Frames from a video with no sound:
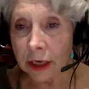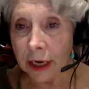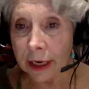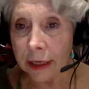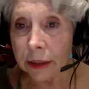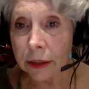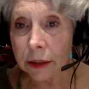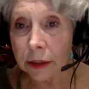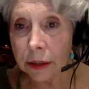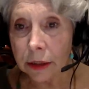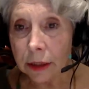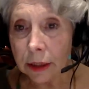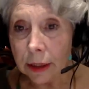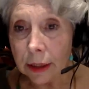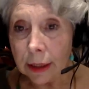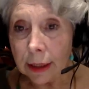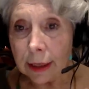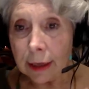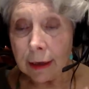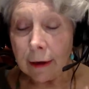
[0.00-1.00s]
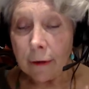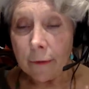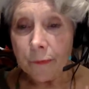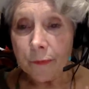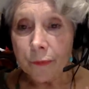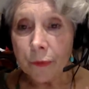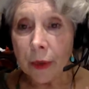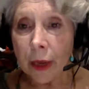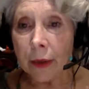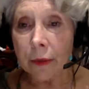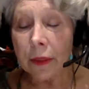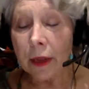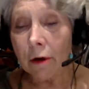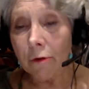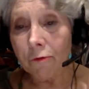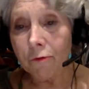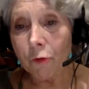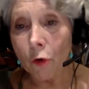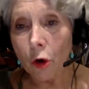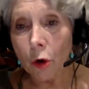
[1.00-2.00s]
States. And
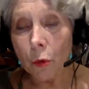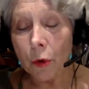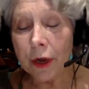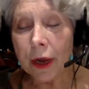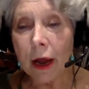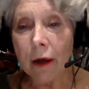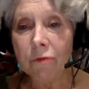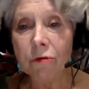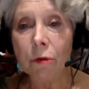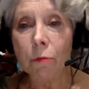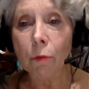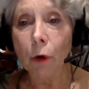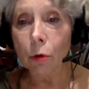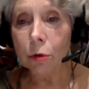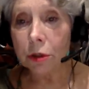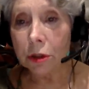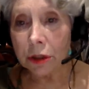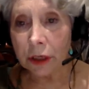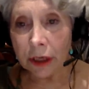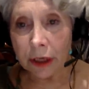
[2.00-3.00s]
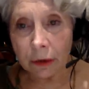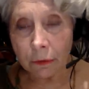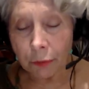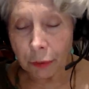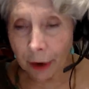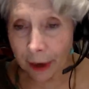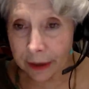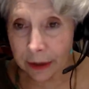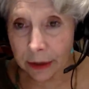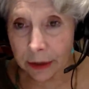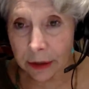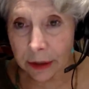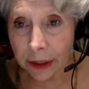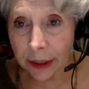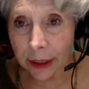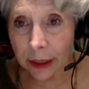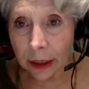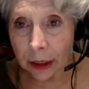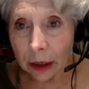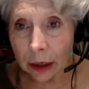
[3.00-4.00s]
therefore, we have the most teen
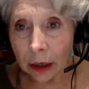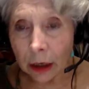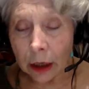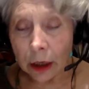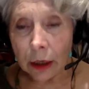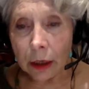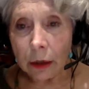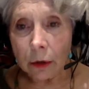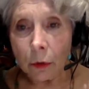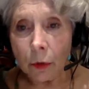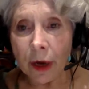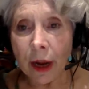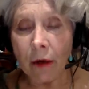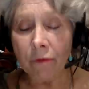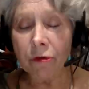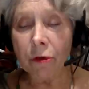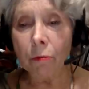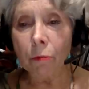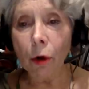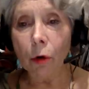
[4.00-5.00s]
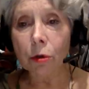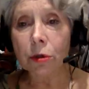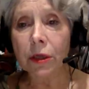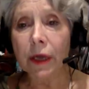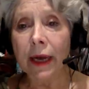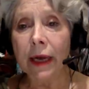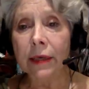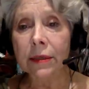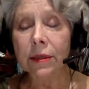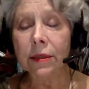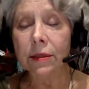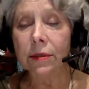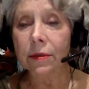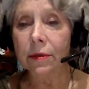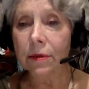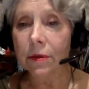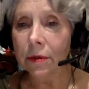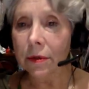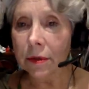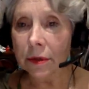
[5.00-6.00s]
pregnancy. We have the most
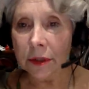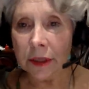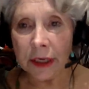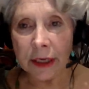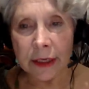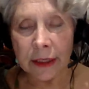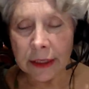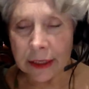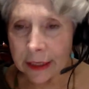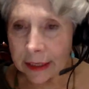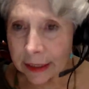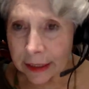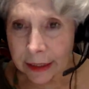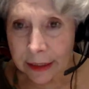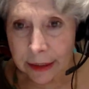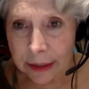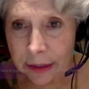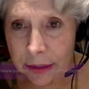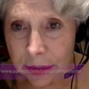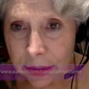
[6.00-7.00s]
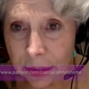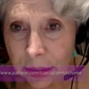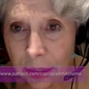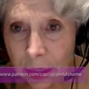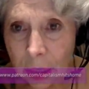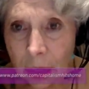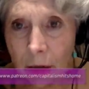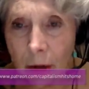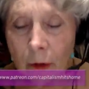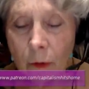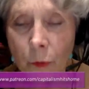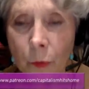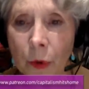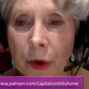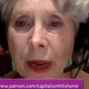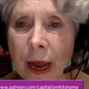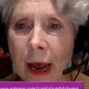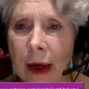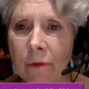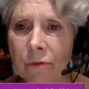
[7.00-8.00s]
STDs.
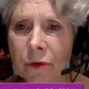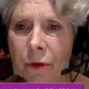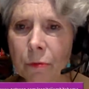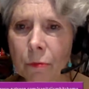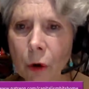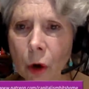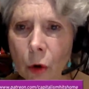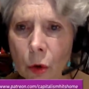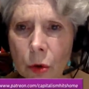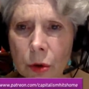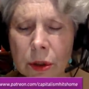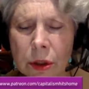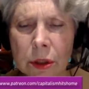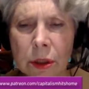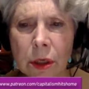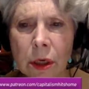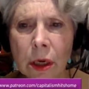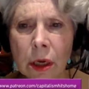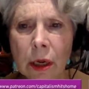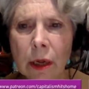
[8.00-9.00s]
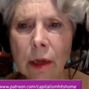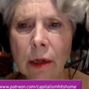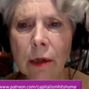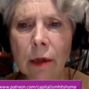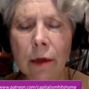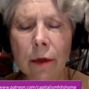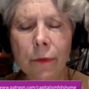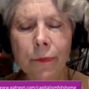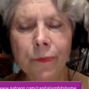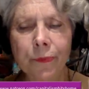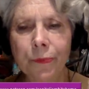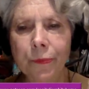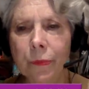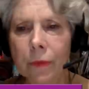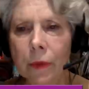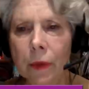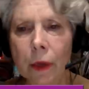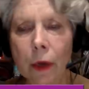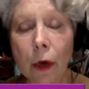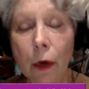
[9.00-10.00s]
We have the most
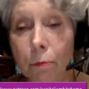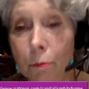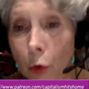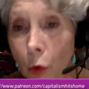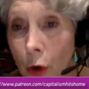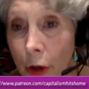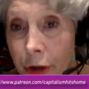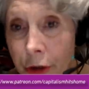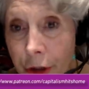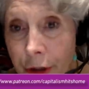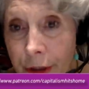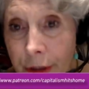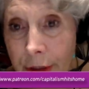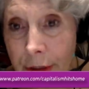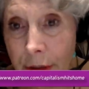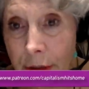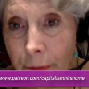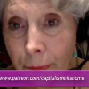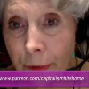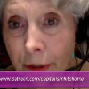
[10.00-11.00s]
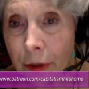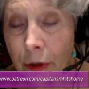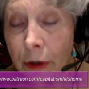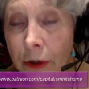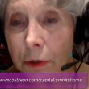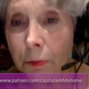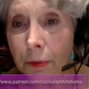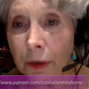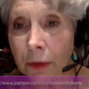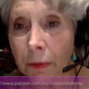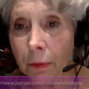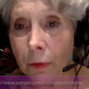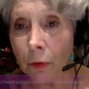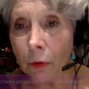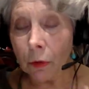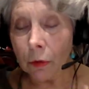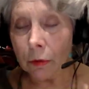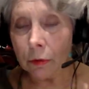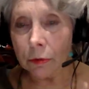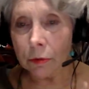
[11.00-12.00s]
abortions because
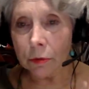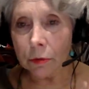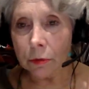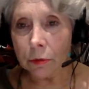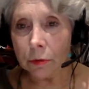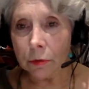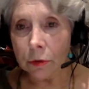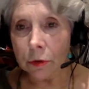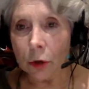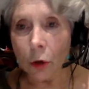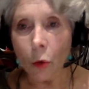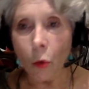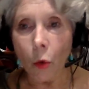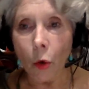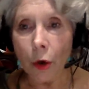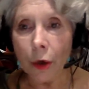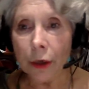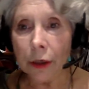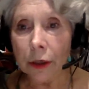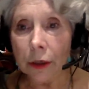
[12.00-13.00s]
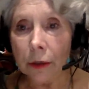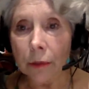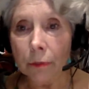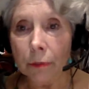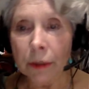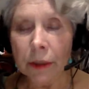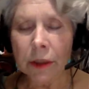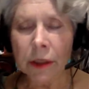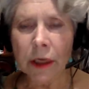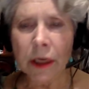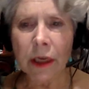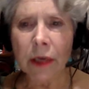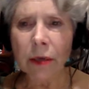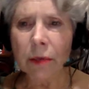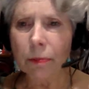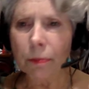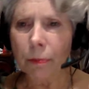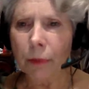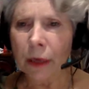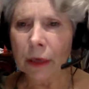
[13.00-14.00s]
people don't want to be
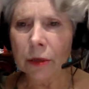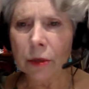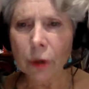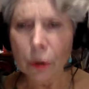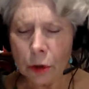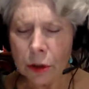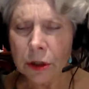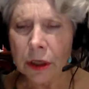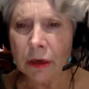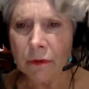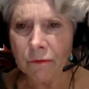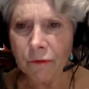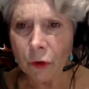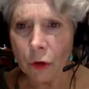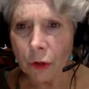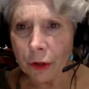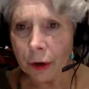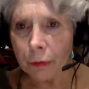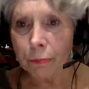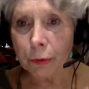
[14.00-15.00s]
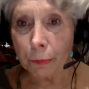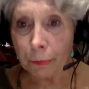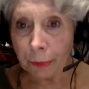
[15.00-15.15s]
seen being so sinful. They're